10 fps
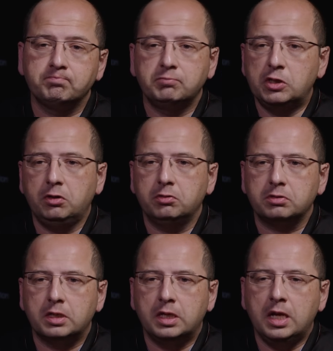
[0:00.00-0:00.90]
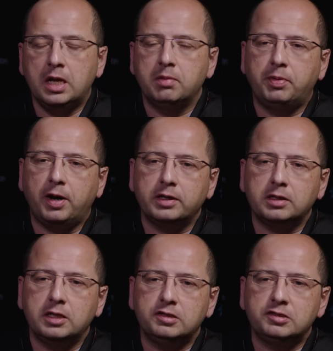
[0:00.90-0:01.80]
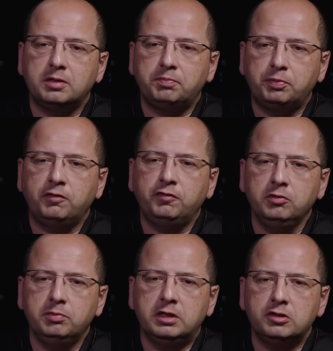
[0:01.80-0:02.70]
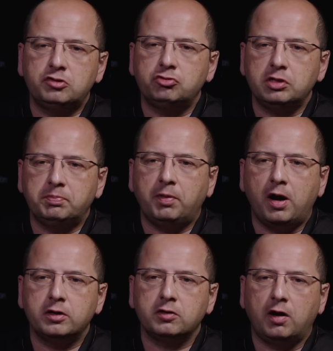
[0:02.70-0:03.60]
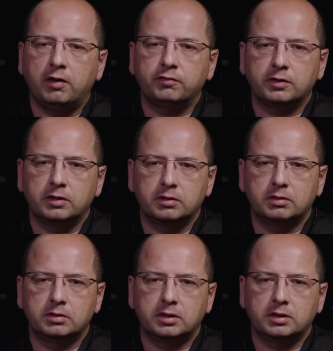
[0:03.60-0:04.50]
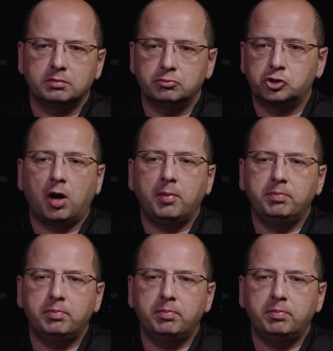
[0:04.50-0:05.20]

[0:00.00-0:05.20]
You don't. But is the perfume industry part of the job